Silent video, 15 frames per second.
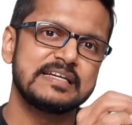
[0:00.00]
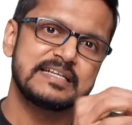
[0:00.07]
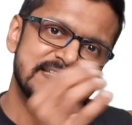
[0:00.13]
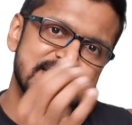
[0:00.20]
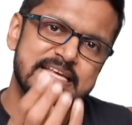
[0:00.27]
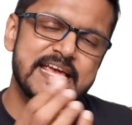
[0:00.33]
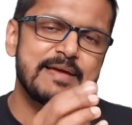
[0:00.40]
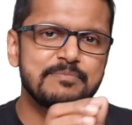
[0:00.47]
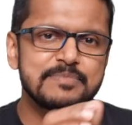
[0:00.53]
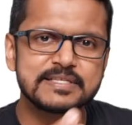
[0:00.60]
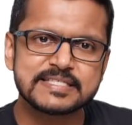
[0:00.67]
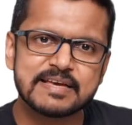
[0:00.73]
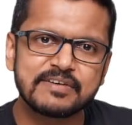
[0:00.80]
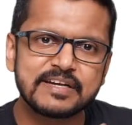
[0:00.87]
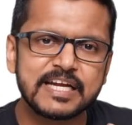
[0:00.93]
same
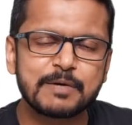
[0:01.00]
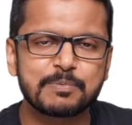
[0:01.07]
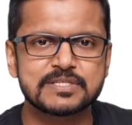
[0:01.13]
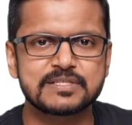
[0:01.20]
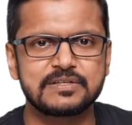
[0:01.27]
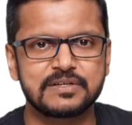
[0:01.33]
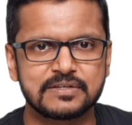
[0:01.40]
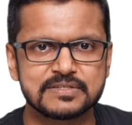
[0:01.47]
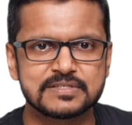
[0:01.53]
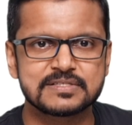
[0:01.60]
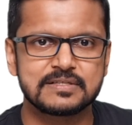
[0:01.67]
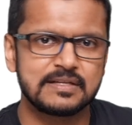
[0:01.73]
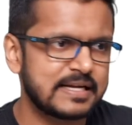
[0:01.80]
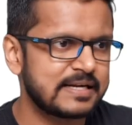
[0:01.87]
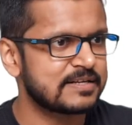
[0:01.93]
7, 8%
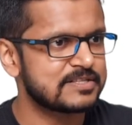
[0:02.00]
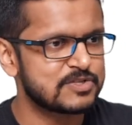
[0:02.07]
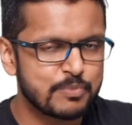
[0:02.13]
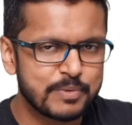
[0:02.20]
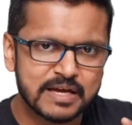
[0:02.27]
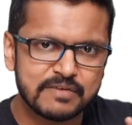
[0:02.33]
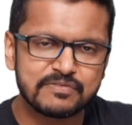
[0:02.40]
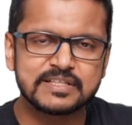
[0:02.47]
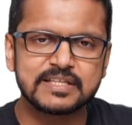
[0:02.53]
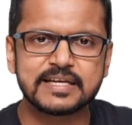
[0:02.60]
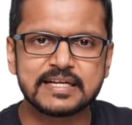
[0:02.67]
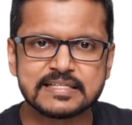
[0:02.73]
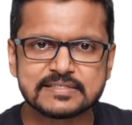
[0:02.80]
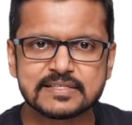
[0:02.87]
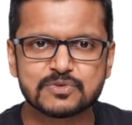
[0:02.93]
returns, assuming everything
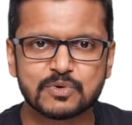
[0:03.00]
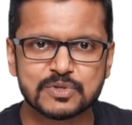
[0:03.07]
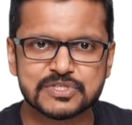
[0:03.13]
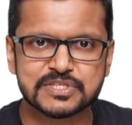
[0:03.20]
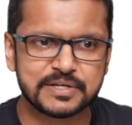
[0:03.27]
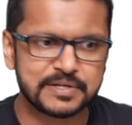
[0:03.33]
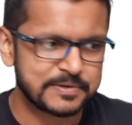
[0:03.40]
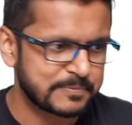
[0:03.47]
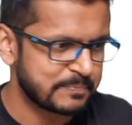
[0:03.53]
else is constant.